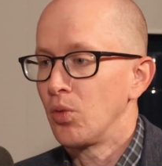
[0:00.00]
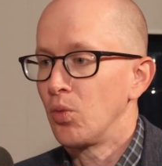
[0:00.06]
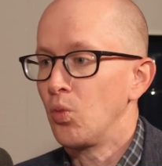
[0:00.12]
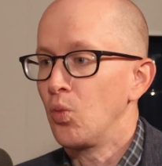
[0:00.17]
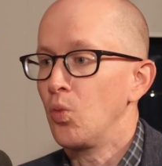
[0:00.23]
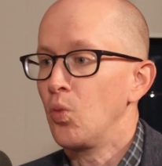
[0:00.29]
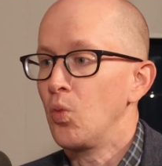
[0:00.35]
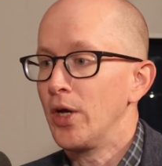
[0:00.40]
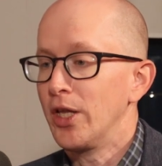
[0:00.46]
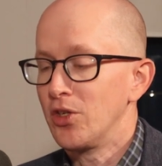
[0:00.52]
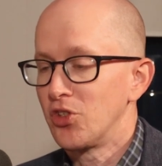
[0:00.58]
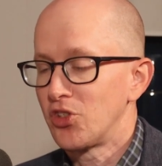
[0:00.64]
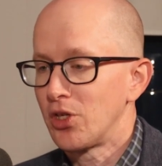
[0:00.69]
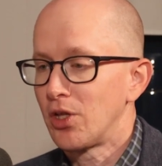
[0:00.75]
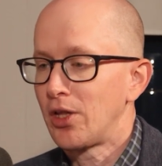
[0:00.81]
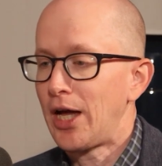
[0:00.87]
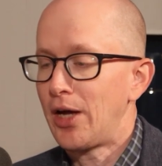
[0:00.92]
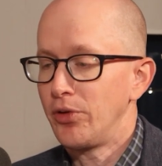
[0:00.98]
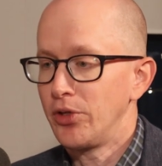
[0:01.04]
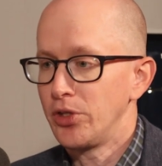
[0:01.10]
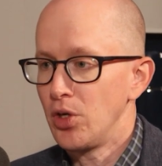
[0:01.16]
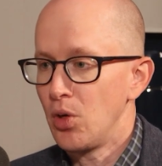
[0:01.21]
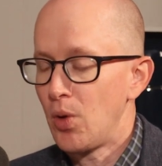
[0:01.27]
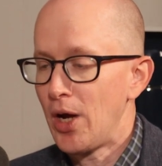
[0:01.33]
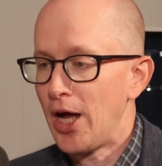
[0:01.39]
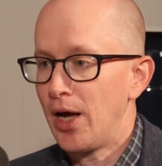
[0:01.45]
when is it allowed to
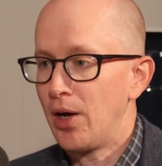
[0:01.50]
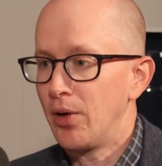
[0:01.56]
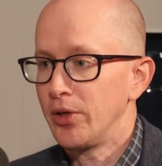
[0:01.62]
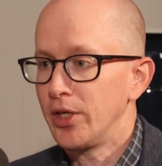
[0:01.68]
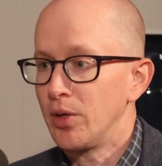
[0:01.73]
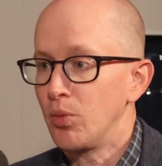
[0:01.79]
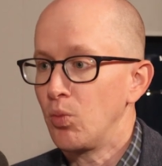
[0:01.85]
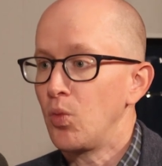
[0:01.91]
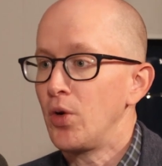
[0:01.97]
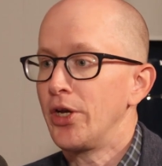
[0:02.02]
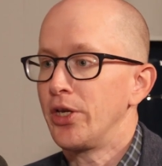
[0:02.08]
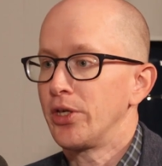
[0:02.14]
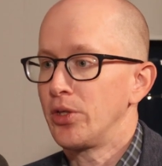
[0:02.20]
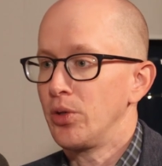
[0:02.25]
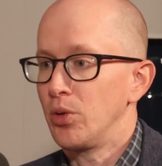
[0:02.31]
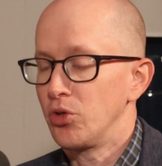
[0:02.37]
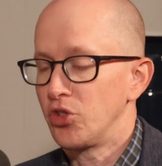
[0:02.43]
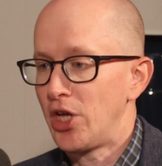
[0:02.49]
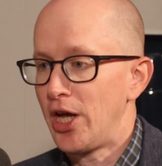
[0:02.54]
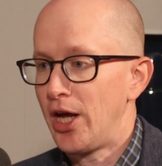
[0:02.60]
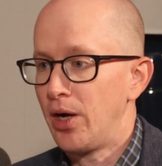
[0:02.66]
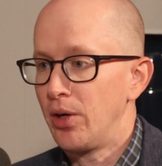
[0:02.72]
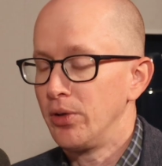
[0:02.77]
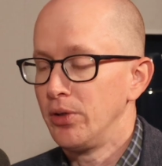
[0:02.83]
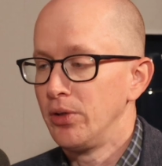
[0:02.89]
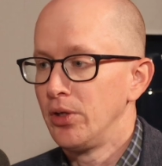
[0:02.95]
go out, and when it goes
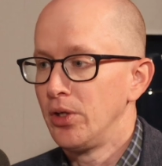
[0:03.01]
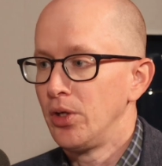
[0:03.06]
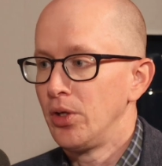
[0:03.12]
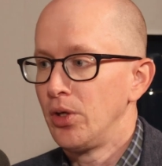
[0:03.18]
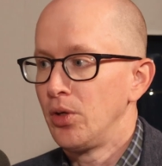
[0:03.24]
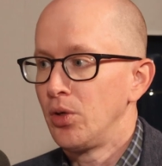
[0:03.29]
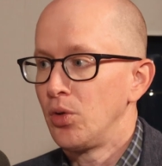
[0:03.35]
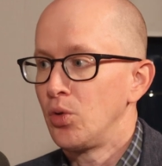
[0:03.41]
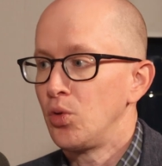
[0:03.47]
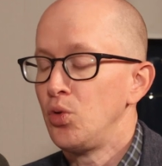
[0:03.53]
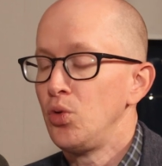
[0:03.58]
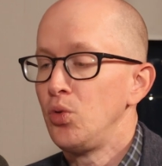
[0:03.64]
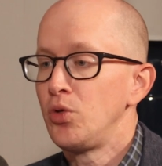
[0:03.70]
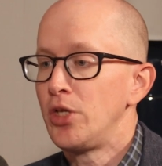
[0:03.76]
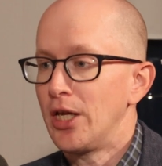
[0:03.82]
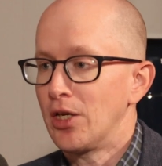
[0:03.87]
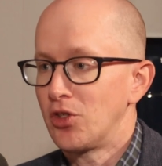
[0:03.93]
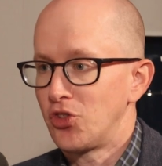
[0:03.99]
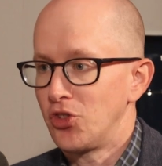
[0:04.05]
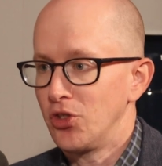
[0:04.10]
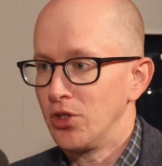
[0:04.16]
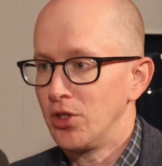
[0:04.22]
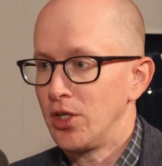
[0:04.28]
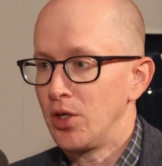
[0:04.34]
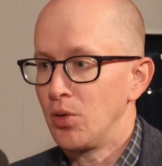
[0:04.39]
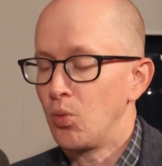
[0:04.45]
out, who gets
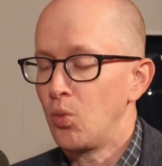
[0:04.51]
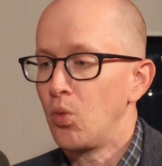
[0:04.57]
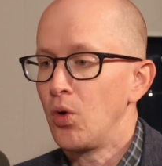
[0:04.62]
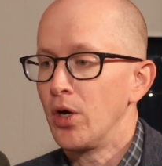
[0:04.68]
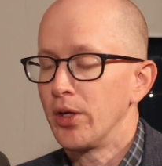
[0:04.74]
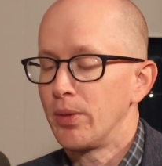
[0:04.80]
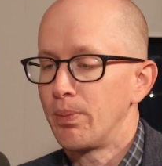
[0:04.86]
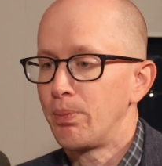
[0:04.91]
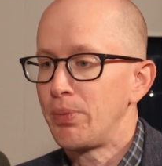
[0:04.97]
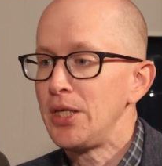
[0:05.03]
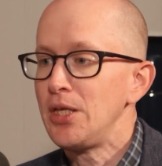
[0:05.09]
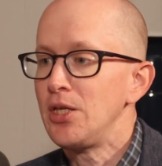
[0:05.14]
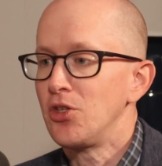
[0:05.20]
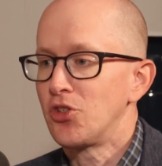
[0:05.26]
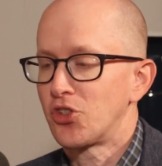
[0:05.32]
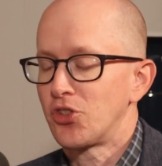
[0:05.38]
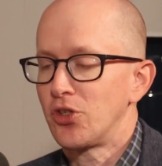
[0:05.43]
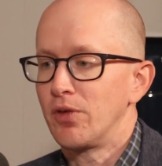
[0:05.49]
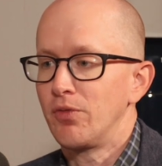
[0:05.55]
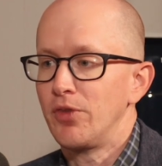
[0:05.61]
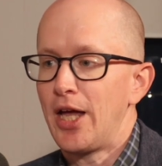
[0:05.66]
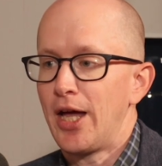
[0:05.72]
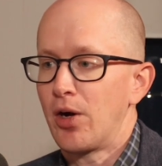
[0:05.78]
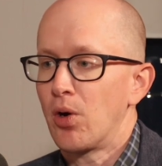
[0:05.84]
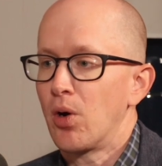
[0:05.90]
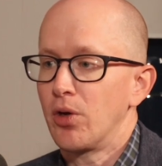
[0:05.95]
it, and what piece of
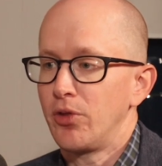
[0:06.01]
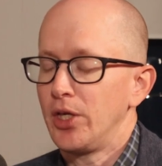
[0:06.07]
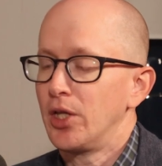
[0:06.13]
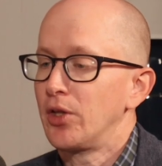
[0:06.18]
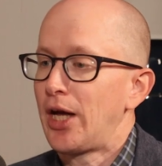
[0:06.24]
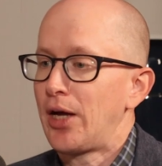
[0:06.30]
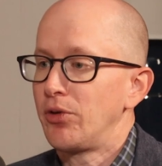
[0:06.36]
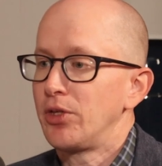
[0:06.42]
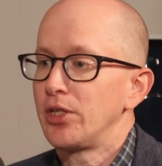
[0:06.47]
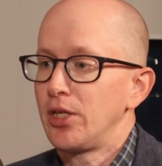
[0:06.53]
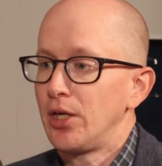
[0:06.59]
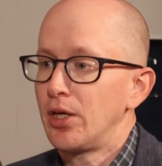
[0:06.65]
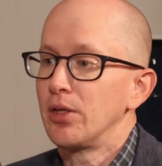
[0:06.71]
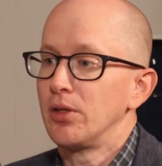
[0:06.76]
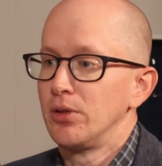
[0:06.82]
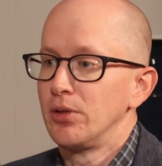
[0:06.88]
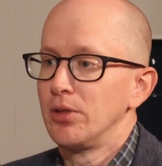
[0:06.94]
that are they allowed to get.